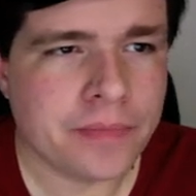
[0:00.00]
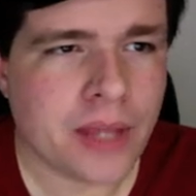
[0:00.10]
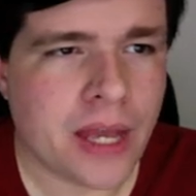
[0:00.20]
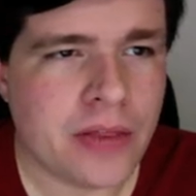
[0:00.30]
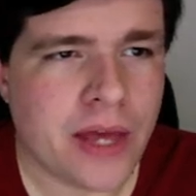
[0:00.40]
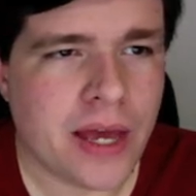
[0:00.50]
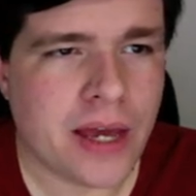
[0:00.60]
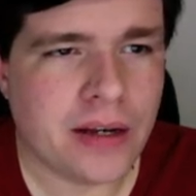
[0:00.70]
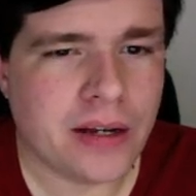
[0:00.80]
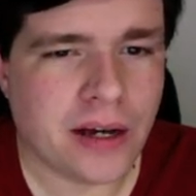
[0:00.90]
And
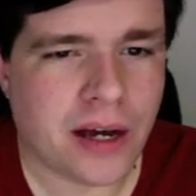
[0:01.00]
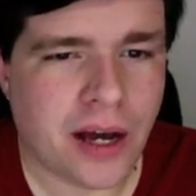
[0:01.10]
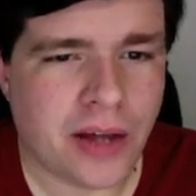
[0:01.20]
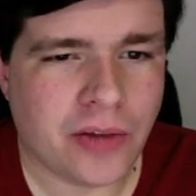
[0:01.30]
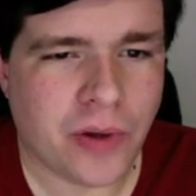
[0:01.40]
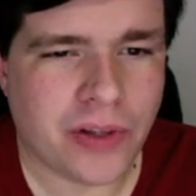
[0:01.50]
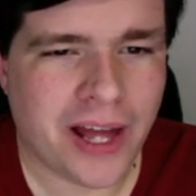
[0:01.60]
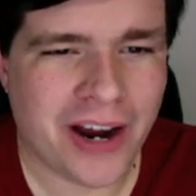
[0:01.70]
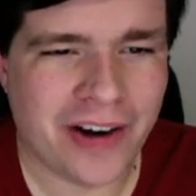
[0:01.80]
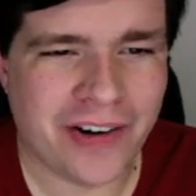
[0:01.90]
then the one
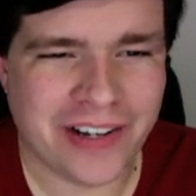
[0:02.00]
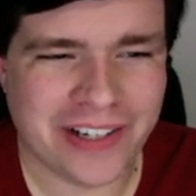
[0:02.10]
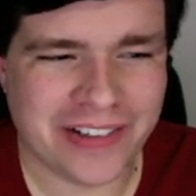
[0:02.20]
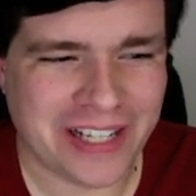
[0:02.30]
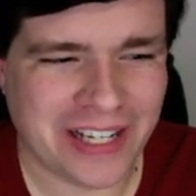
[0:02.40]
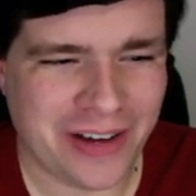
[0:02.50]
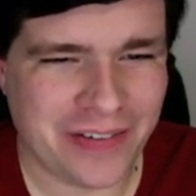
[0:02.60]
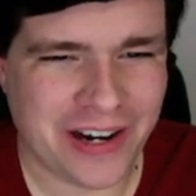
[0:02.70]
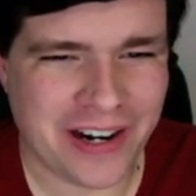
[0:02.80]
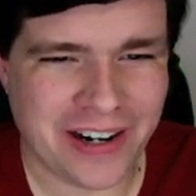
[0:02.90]
that I really, really love
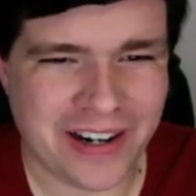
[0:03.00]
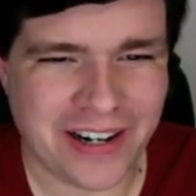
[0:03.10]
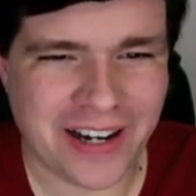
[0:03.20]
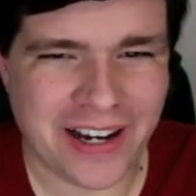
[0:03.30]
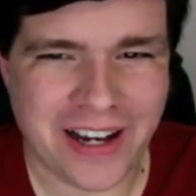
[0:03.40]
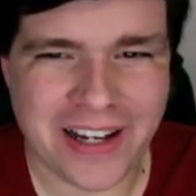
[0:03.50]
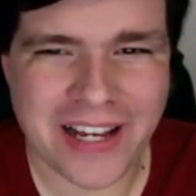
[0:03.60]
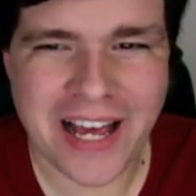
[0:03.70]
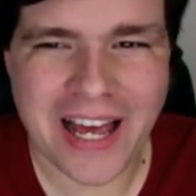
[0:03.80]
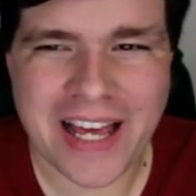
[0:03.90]
here
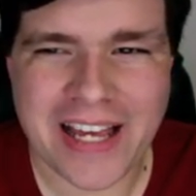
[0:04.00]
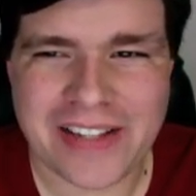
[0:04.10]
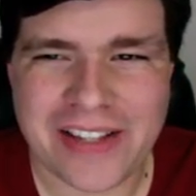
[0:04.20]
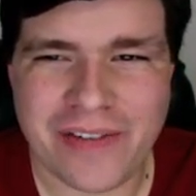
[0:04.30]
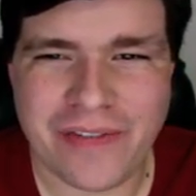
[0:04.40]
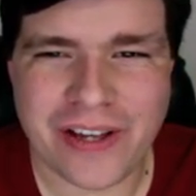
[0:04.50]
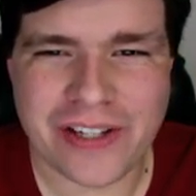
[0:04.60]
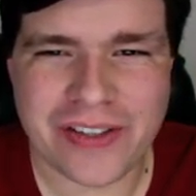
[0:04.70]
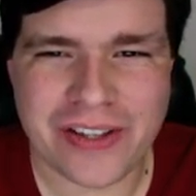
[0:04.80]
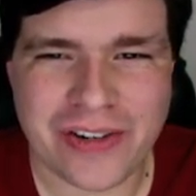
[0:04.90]
is the
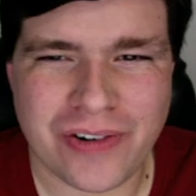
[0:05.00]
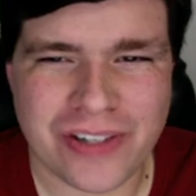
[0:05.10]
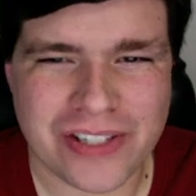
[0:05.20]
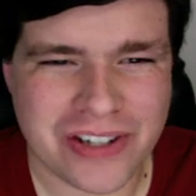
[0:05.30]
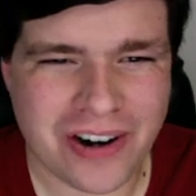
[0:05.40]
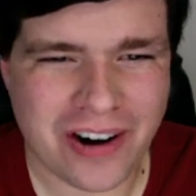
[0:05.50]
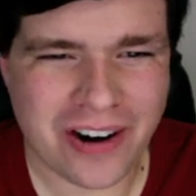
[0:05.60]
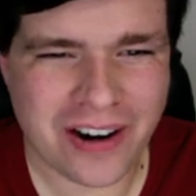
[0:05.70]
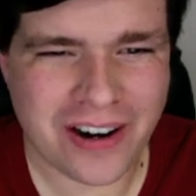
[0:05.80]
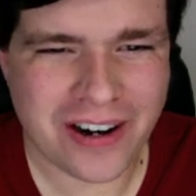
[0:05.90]
Fist of the North
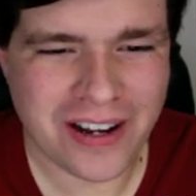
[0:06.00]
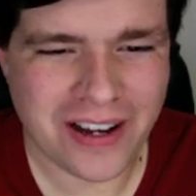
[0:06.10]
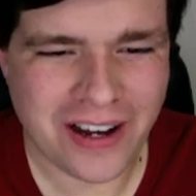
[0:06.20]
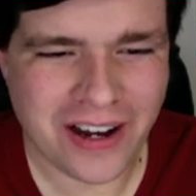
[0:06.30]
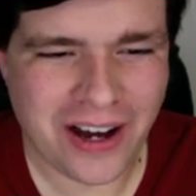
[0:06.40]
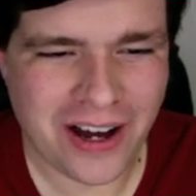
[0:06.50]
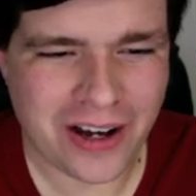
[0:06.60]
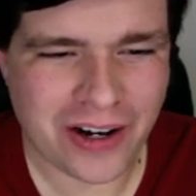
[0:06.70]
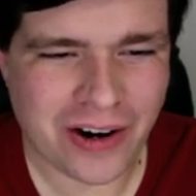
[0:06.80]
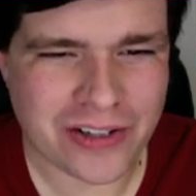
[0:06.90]
Star
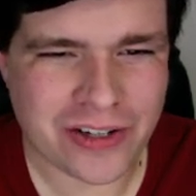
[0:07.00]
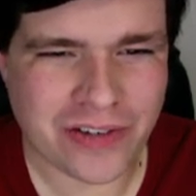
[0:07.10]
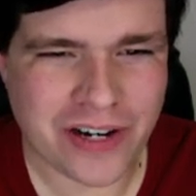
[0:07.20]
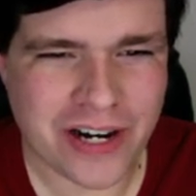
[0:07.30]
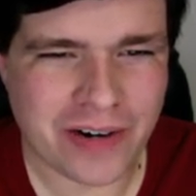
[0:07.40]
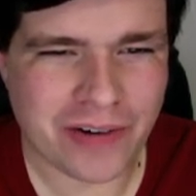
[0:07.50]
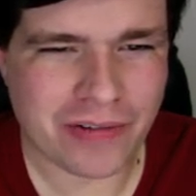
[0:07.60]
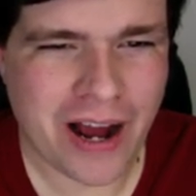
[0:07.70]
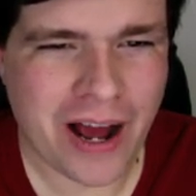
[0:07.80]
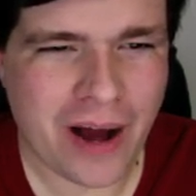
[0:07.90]
crossover here with
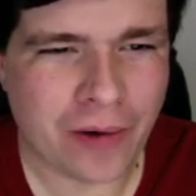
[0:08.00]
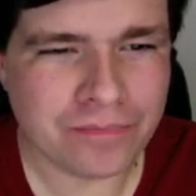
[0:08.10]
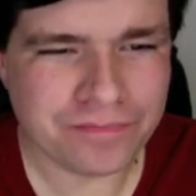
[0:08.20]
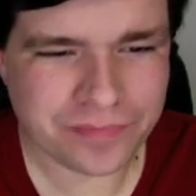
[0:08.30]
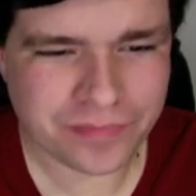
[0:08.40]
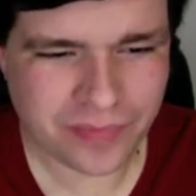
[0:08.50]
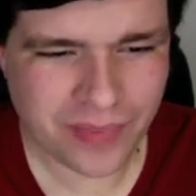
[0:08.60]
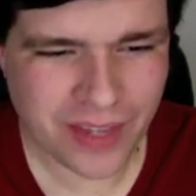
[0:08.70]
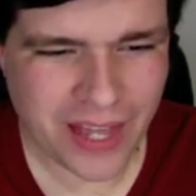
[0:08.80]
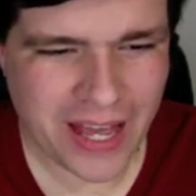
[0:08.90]
Rao.
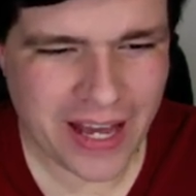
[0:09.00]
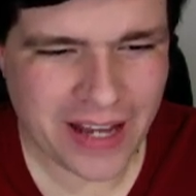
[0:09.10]
And